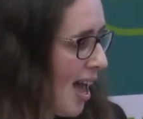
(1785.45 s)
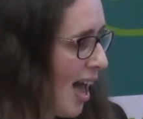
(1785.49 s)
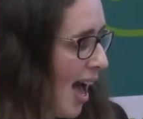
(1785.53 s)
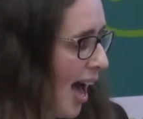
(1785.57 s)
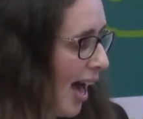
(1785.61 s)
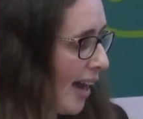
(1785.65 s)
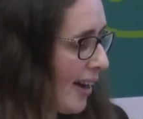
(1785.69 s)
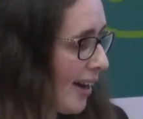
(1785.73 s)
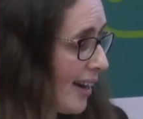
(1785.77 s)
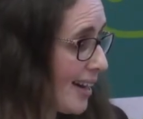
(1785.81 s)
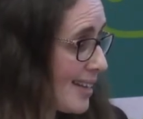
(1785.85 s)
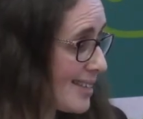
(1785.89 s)

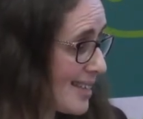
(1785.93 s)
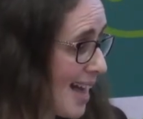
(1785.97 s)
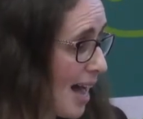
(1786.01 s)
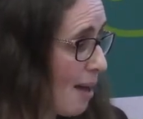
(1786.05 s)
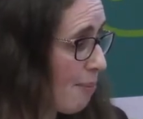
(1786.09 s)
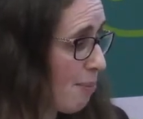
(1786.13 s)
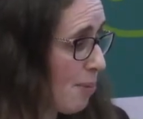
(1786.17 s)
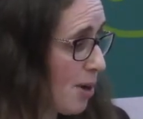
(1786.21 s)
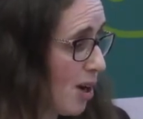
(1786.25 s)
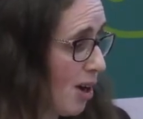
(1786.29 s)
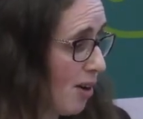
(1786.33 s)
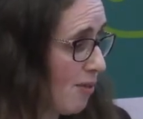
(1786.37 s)
and an
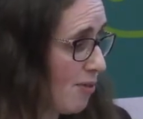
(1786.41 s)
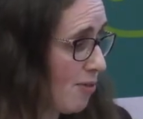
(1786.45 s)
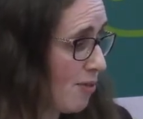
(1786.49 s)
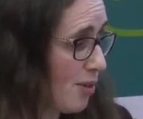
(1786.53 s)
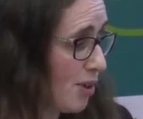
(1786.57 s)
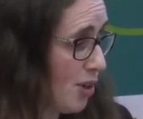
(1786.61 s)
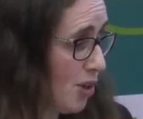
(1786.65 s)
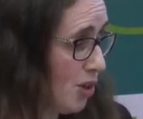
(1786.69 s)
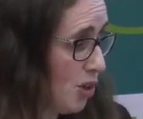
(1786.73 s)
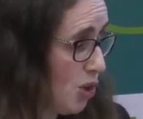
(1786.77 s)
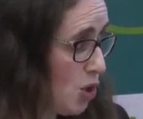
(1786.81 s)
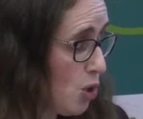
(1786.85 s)
example of
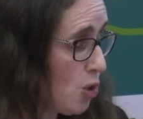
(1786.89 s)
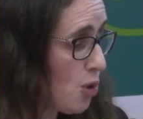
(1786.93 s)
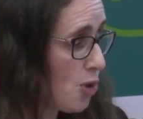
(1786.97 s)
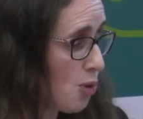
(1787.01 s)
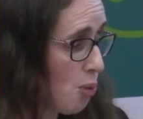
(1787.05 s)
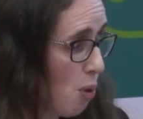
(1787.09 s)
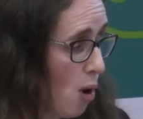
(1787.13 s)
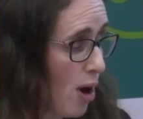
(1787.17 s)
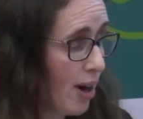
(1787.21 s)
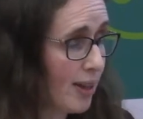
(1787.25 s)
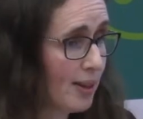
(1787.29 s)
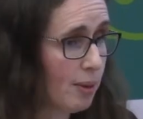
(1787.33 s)
youth
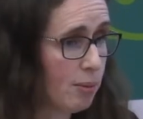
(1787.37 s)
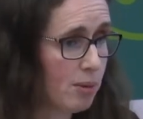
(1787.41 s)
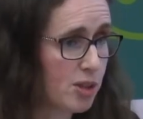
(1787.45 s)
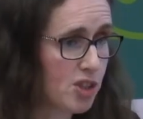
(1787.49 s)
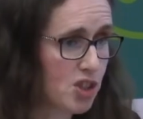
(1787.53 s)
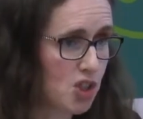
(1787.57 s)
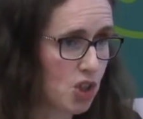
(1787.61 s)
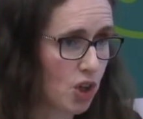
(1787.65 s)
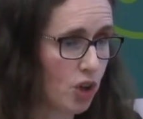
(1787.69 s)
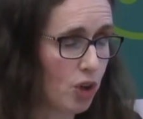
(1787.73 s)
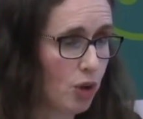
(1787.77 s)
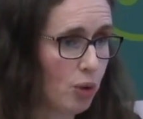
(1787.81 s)
work that was
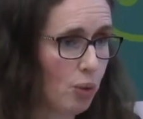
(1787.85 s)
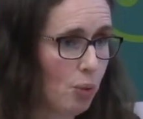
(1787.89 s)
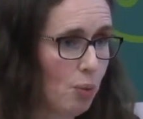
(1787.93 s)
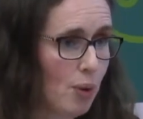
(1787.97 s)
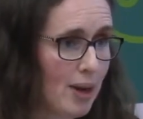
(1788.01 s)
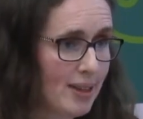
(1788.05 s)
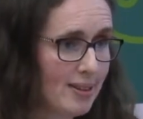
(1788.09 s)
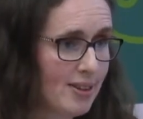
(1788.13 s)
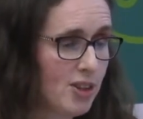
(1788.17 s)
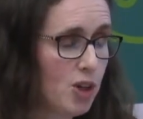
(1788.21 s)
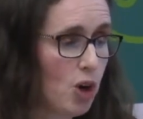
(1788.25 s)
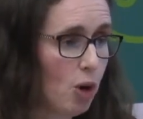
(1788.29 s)
done
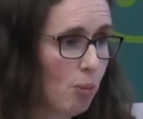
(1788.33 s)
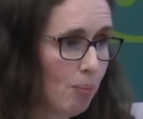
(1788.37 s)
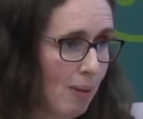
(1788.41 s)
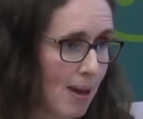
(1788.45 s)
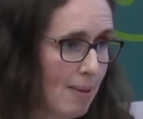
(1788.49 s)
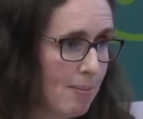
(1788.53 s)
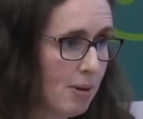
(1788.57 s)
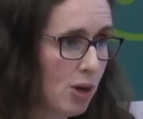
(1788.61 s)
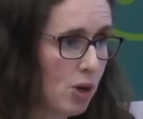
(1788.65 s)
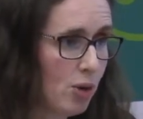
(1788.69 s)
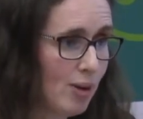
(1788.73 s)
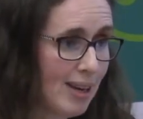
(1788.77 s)
with young
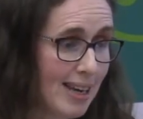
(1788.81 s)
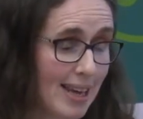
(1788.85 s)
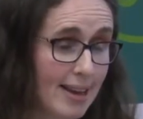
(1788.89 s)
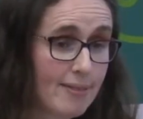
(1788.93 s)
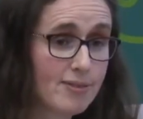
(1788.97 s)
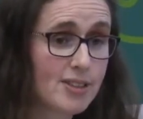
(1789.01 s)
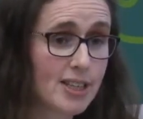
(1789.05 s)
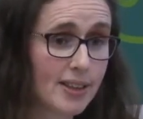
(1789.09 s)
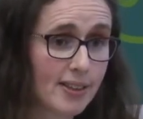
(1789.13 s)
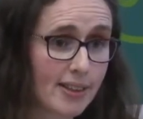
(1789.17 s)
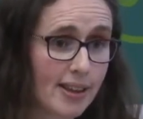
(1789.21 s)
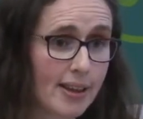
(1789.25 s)
people who
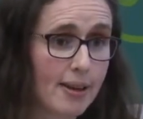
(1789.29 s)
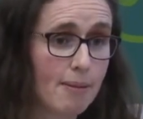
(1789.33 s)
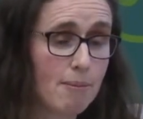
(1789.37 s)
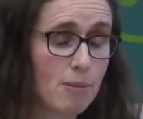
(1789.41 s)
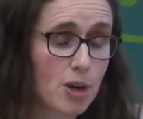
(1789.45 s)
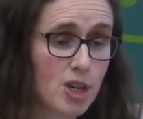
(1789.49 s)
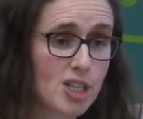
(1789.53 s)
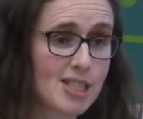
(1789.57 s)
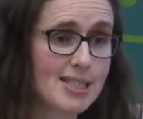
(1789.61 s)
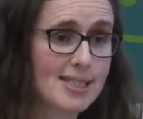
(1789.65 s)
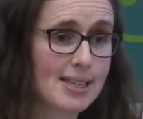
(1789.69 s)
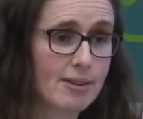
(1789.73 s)
lived in the
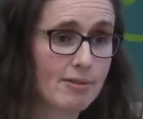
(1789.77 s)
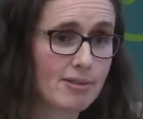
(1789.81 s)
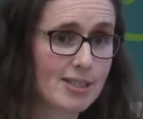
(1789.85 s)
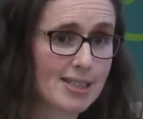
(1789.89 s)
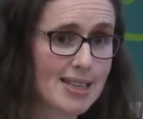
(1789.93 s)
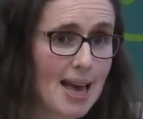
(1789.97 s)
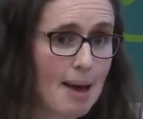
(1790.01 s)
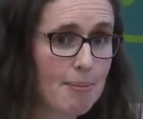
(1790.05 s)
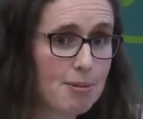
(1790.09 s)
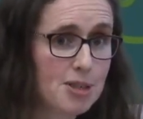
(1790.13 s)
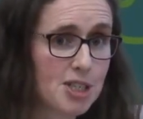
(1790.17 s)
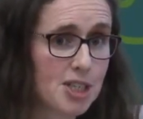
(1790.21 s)
emergency
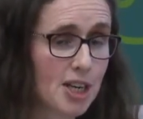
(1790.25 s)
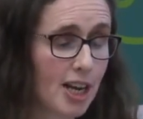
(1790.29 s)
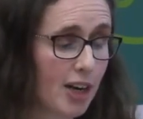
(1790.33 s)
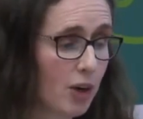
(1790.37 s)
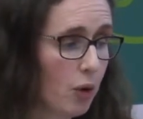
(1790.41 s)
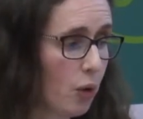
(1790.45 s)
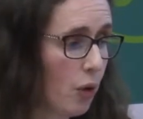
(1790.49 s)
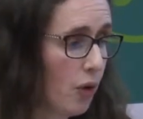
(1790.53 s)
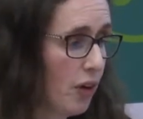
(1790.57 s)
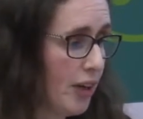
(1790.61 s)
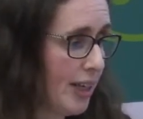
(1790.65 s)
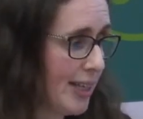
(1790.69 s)
reception and
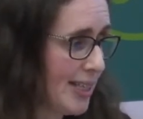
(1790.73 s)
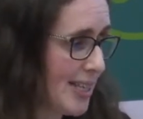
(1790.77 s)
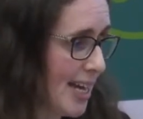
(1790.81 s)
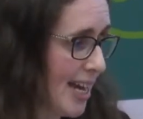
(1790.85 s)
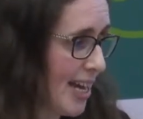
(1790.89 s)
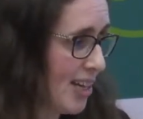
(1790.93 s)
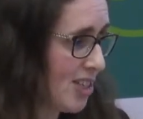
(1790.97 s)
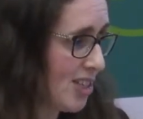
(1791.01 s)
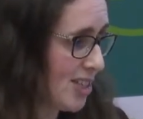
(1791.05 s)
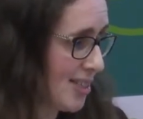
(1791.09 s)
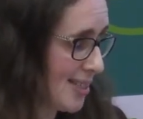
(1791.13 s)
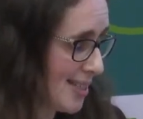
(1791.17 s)

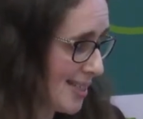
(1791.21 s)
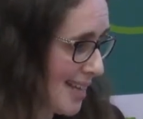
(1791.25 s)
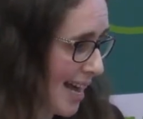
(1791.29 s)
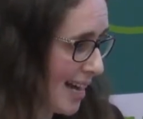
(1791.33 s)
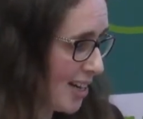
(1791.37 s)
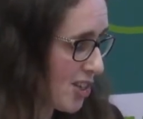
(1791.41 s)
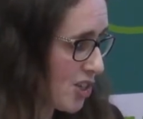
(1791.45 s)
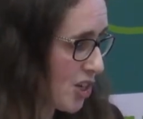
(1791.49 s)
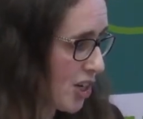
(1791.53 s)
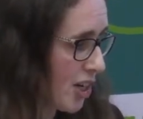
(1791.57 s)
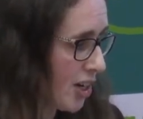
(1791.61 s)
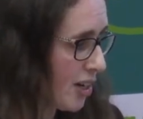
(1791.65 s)
orientation
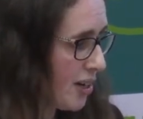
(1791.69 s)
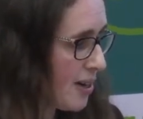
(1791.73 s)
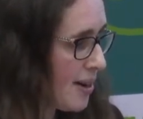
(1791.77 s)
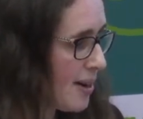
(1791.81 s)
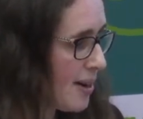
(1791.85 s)
centre.